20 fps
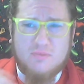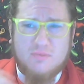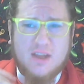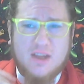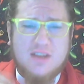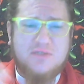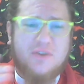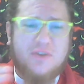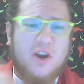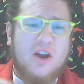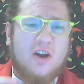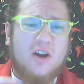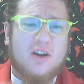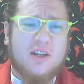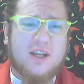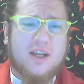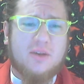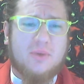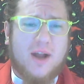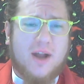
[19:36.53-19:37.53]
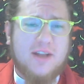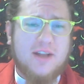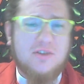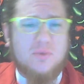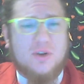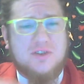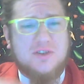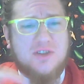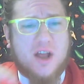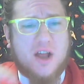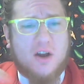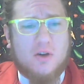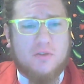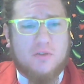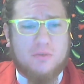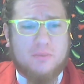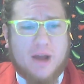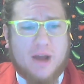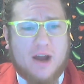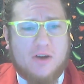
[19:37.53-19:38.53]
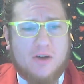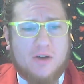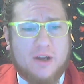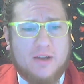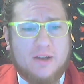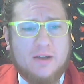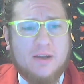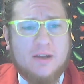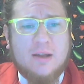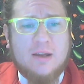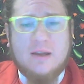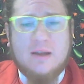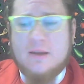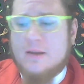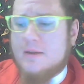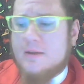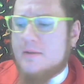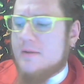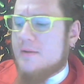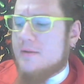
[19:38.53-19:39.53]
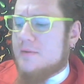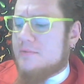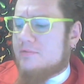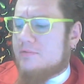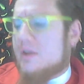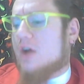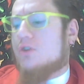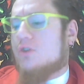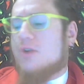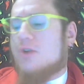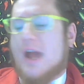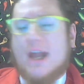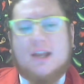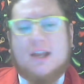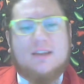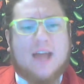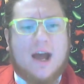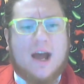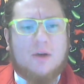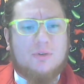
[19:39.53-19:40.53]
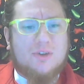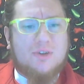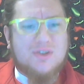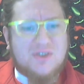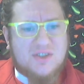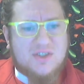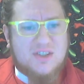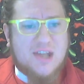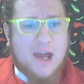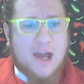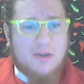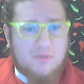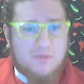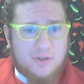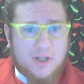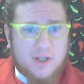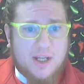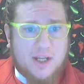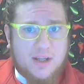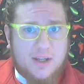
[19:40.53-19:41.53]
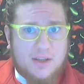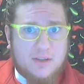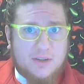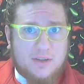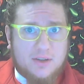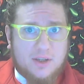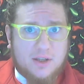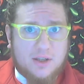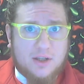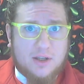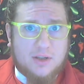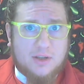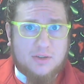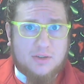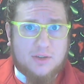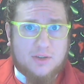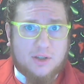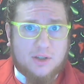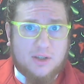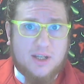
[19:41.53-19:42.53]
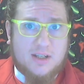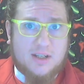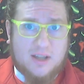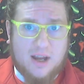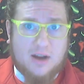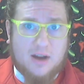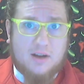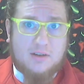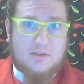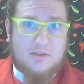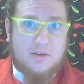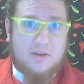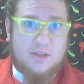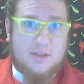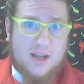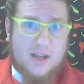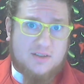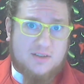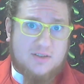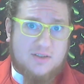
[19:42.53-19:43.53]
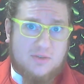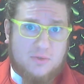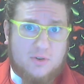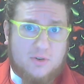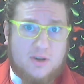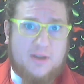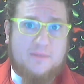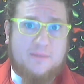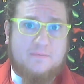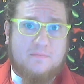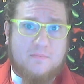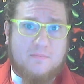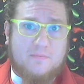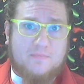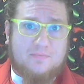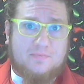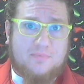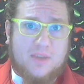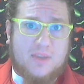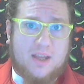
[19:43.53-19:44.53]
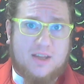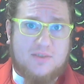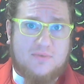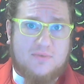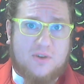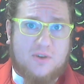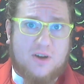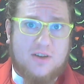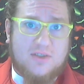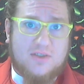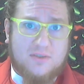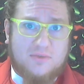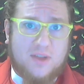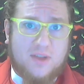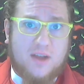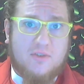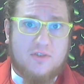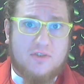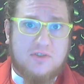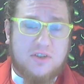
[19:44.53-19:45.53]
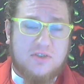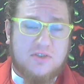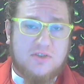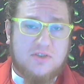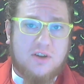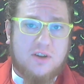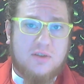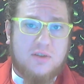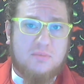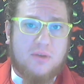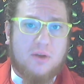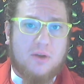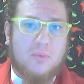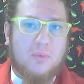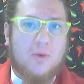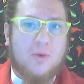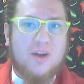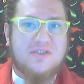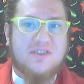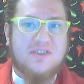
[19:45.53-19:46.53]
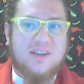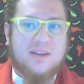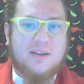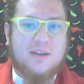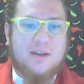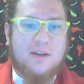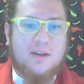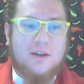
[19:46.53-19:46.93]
it's very hard to get right to where it's not overpowering. Now, granted, that was definitely the the lead character in that story, as far as the flavor is concerned. But it wasn't